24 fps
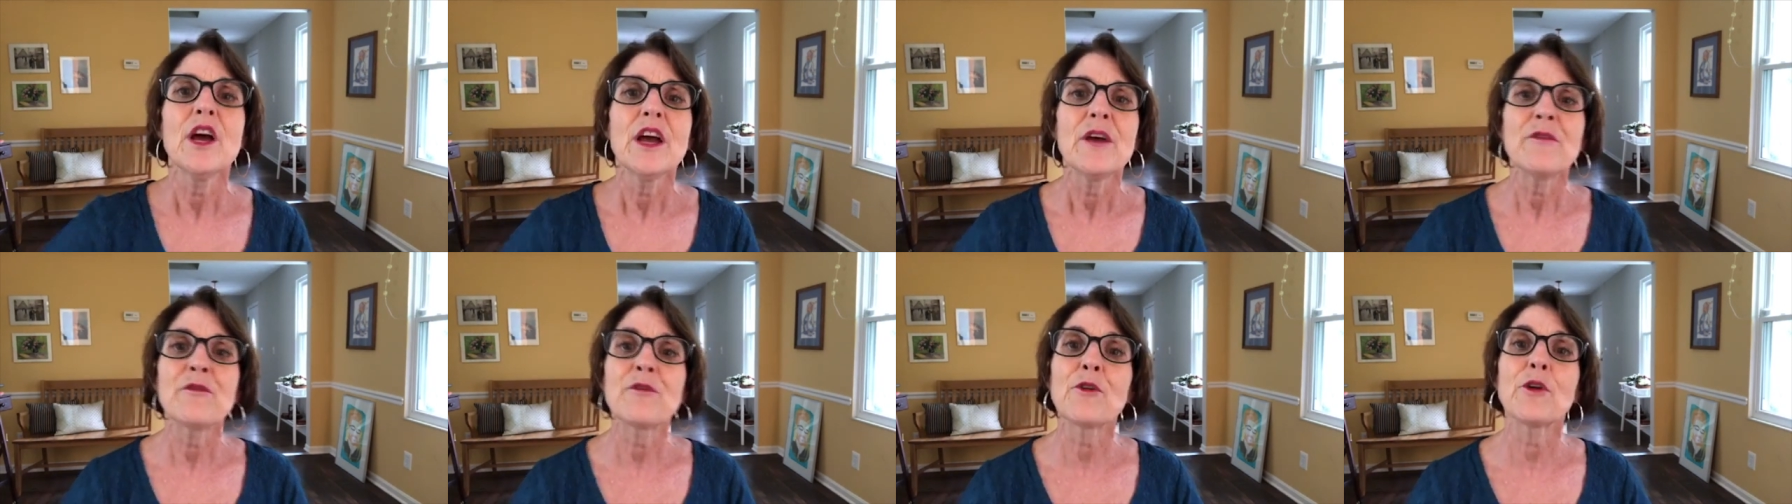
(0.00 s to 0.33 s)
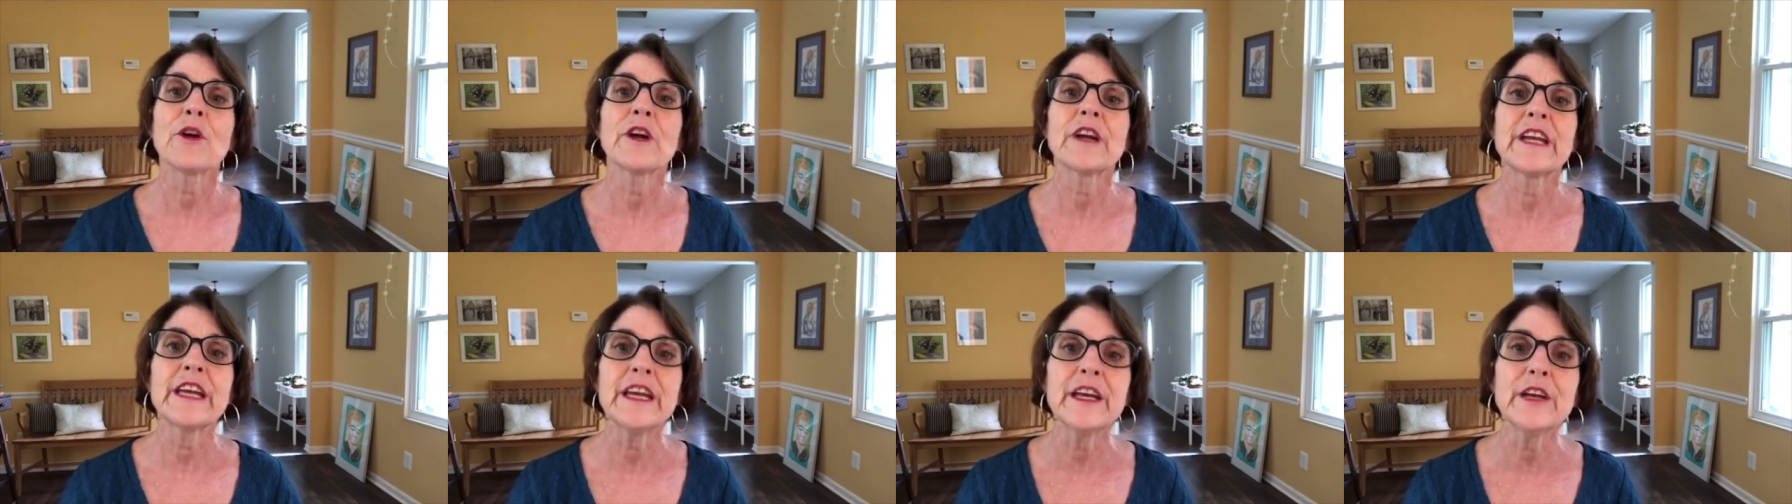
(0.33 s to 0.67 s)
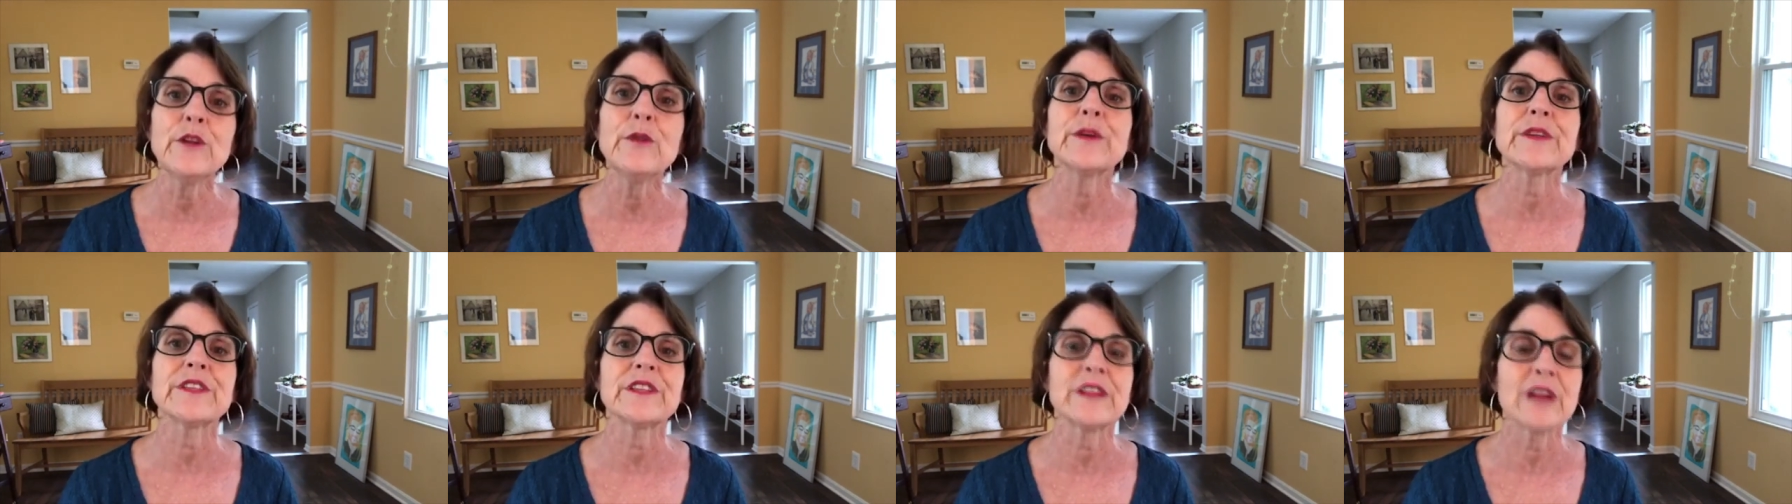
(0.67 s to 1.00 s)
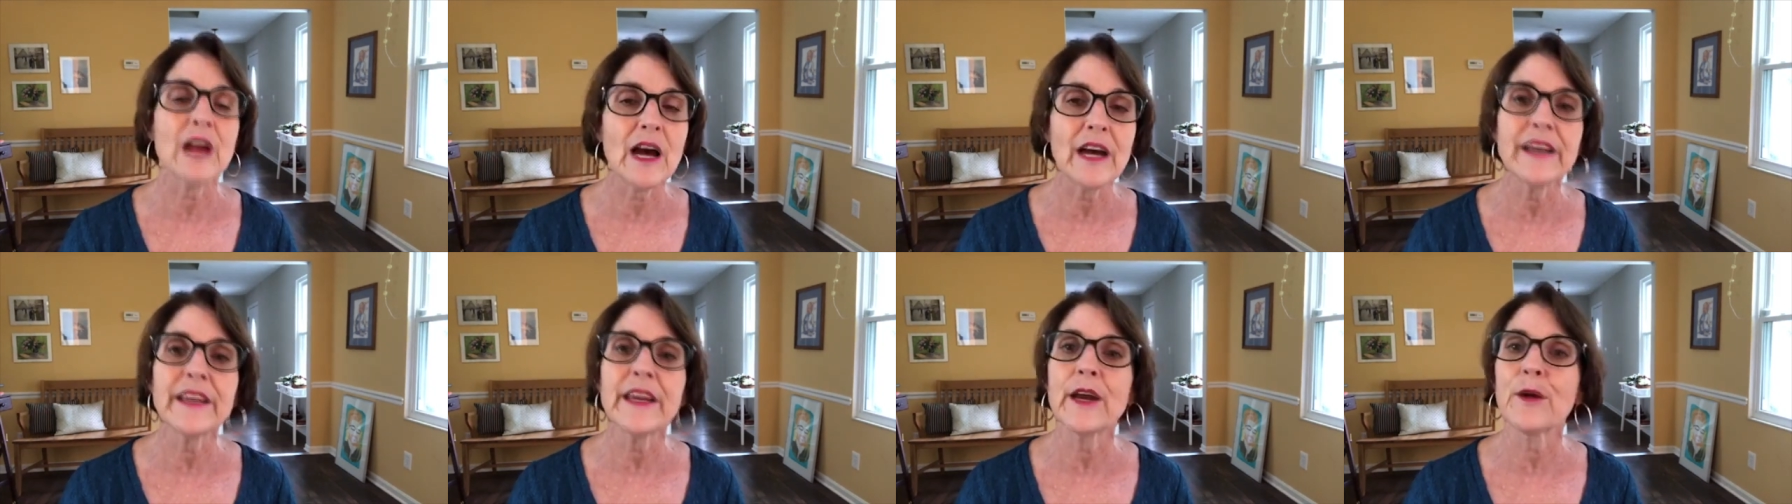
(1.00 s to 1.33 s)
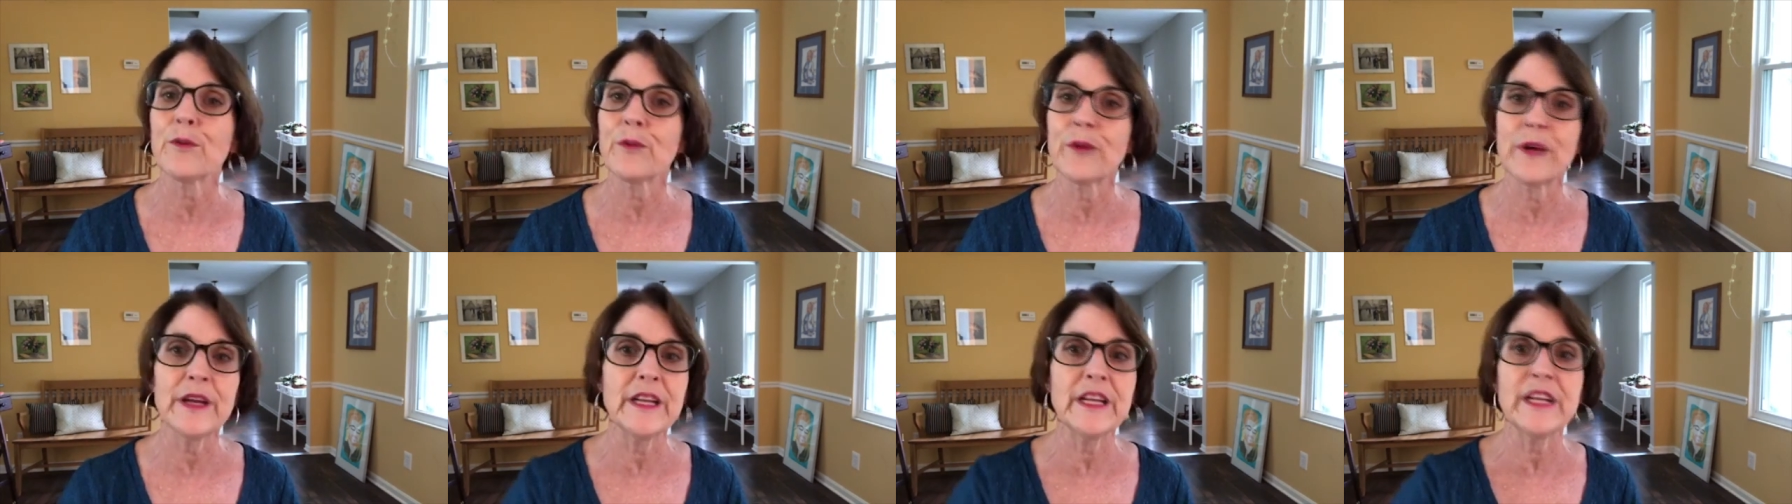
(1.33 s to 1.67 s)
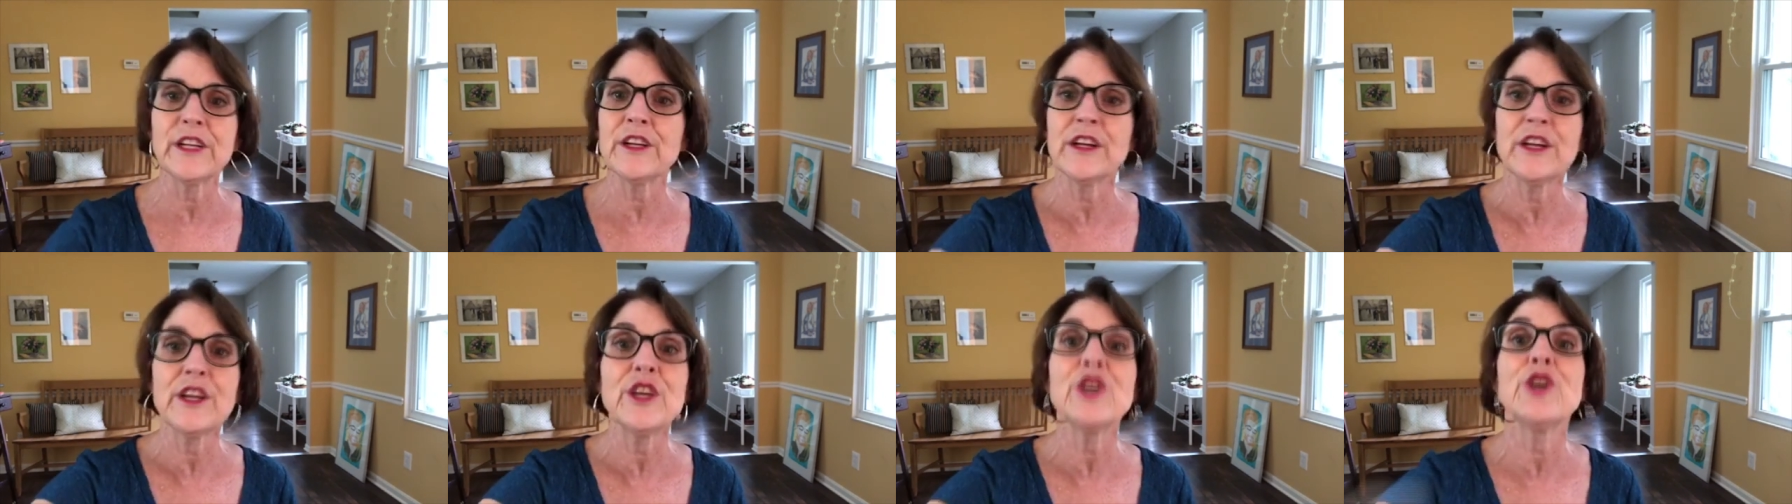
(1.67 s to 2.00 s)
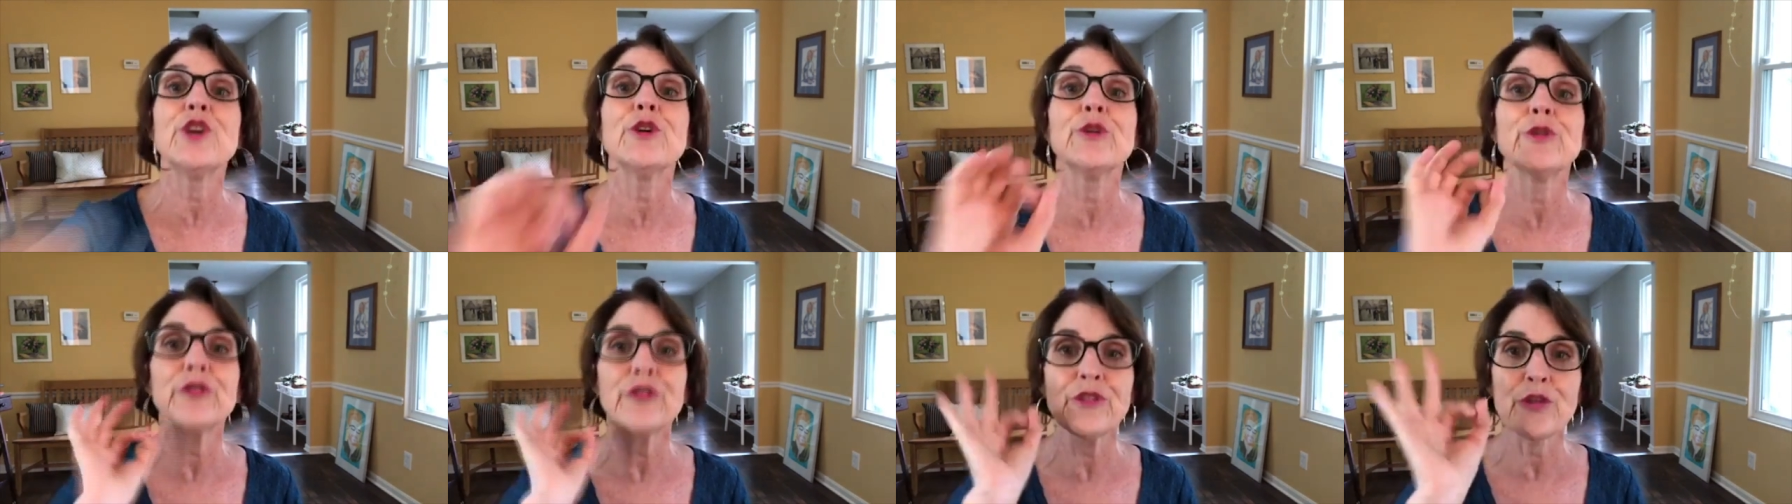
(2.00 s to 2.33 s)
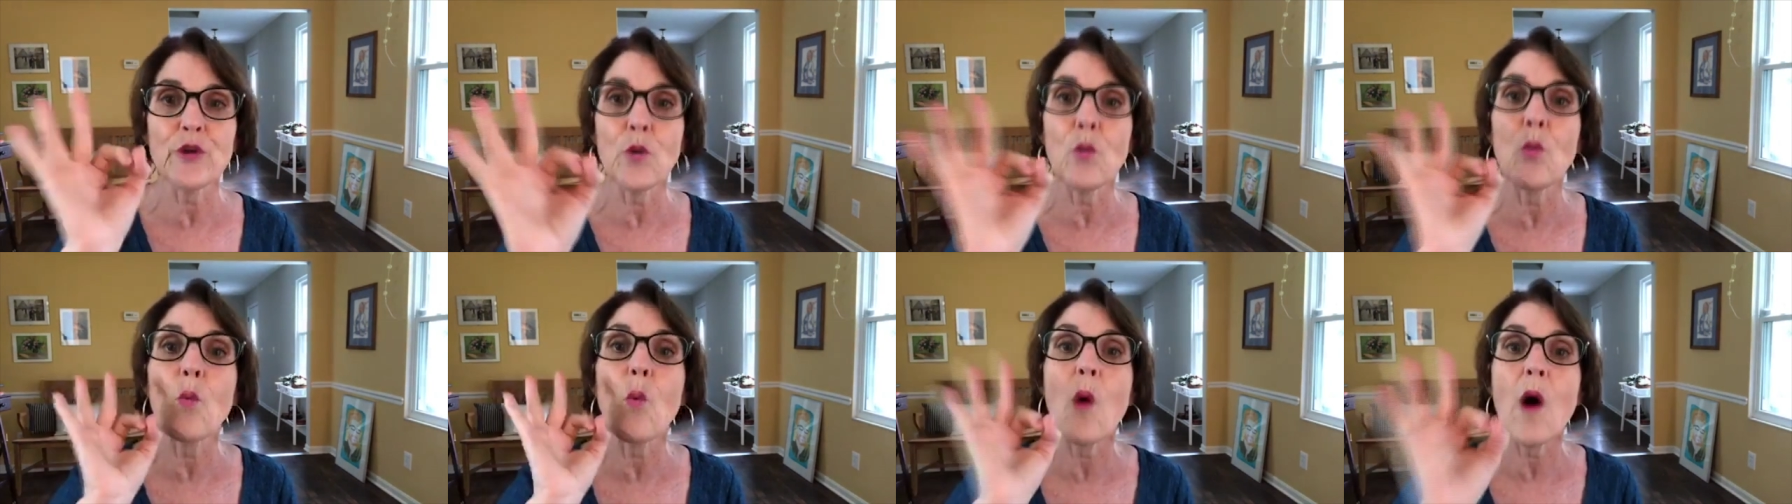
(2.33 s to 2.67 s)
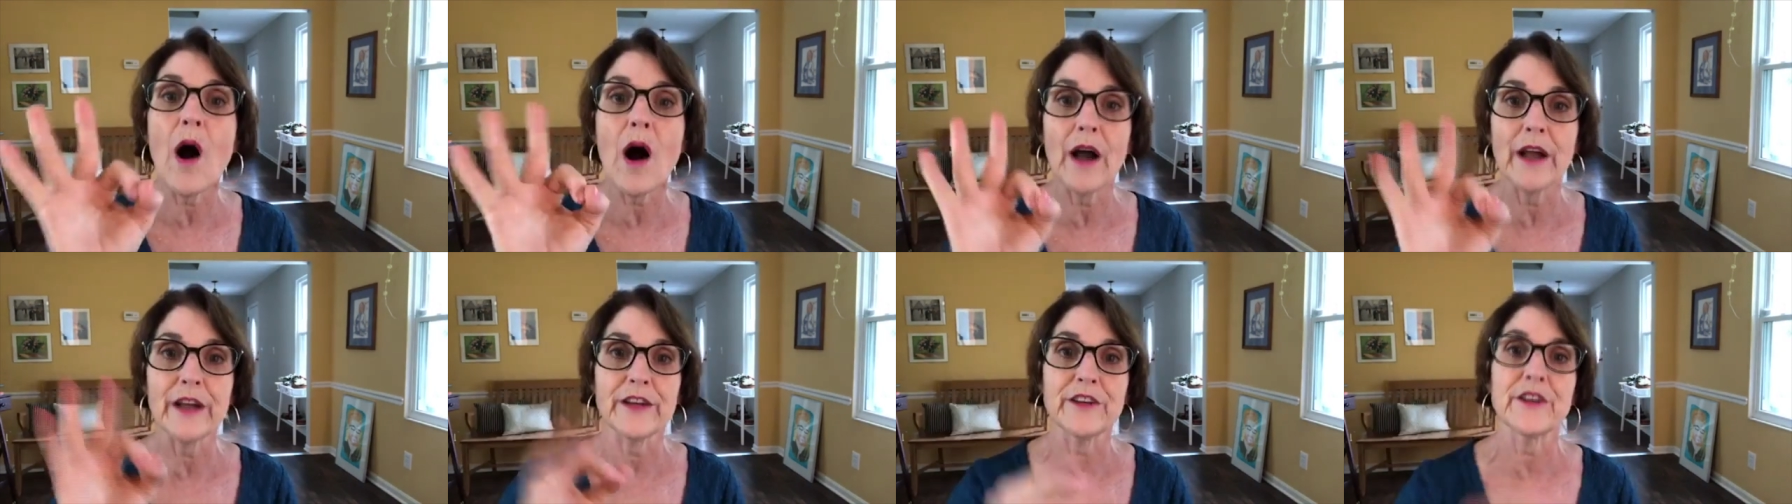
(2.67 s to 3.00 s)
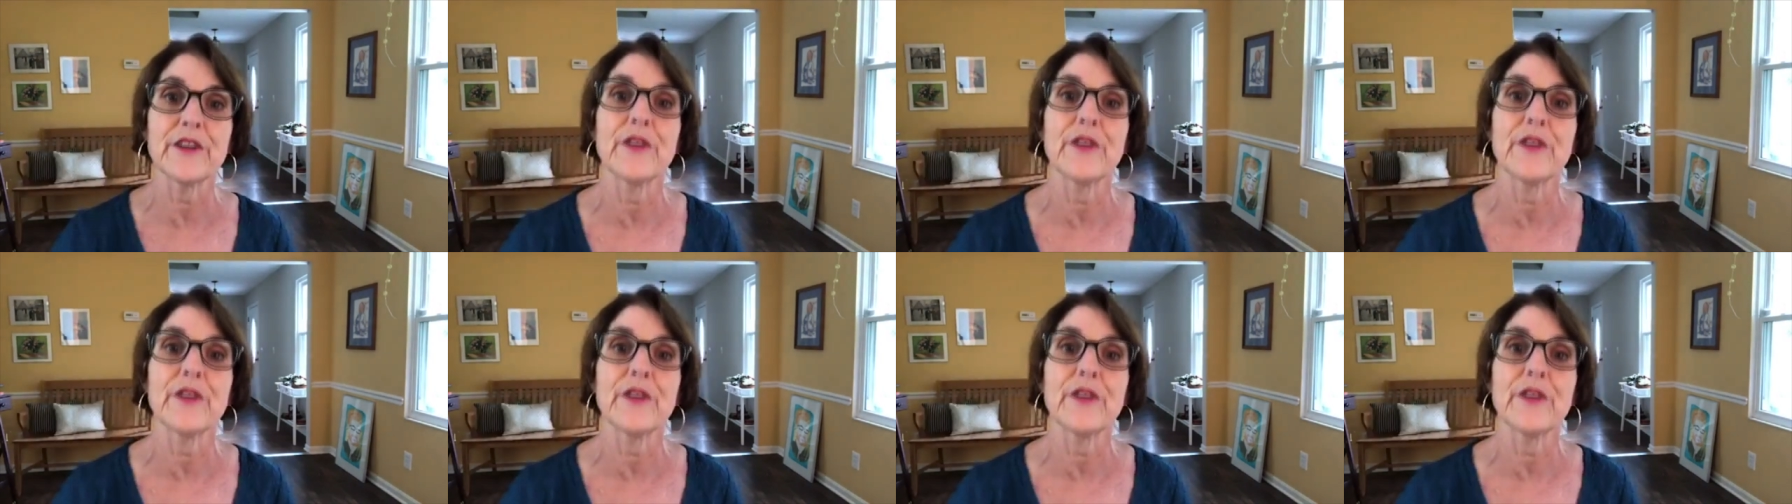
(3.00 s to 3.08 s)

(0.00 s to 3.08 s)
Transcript: For a kid who is not yet reading, use The Wand.